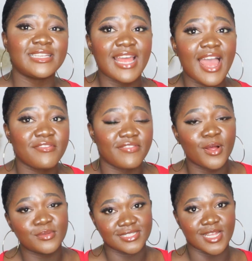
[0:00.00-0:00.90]
the day I
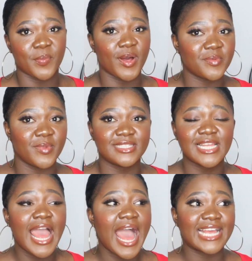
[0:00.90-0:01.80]
found this apartment,
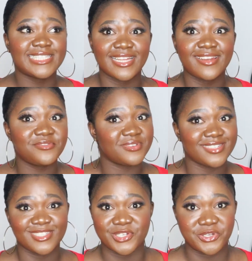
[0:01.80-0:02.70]
I started
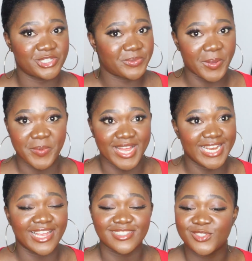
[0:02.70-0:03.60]
reading the newspaper,
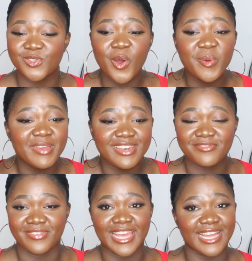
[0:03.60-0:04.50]
like so
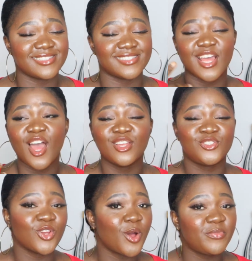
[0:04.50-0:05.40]
many vacancies,
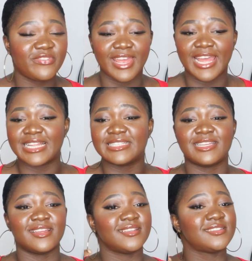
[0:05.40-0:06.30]
job
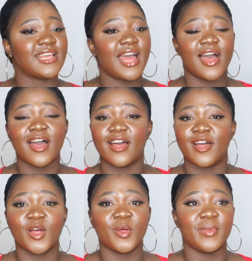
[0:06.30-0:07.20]
vacancies,
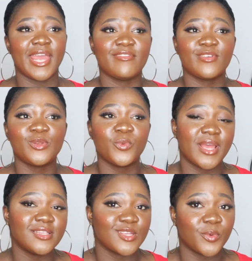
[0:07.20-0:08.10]
even
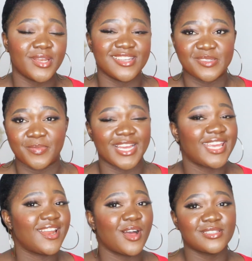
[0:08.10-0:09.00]
when someone is
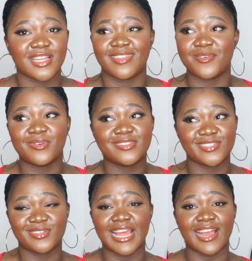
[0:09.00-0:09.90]
packing out and they want
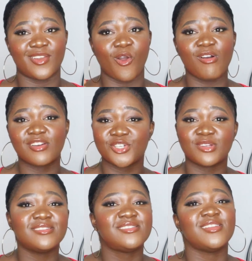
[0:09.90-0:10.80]
to do like an
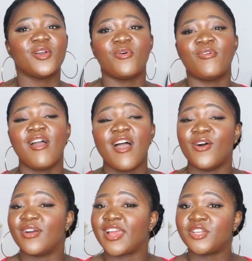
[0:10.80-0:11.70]
auction sale
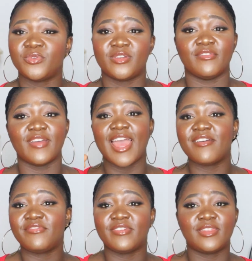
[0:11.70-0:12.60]
or get rid of
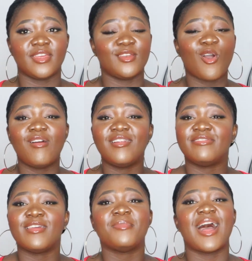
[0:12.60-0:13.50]
everything, all
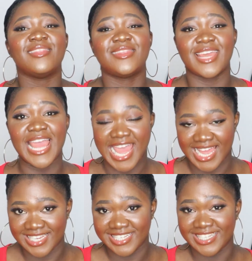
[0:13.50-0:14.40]
of them are
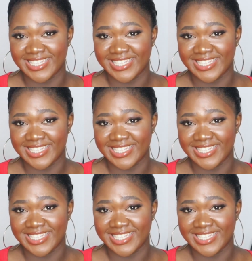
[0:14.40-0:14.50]
there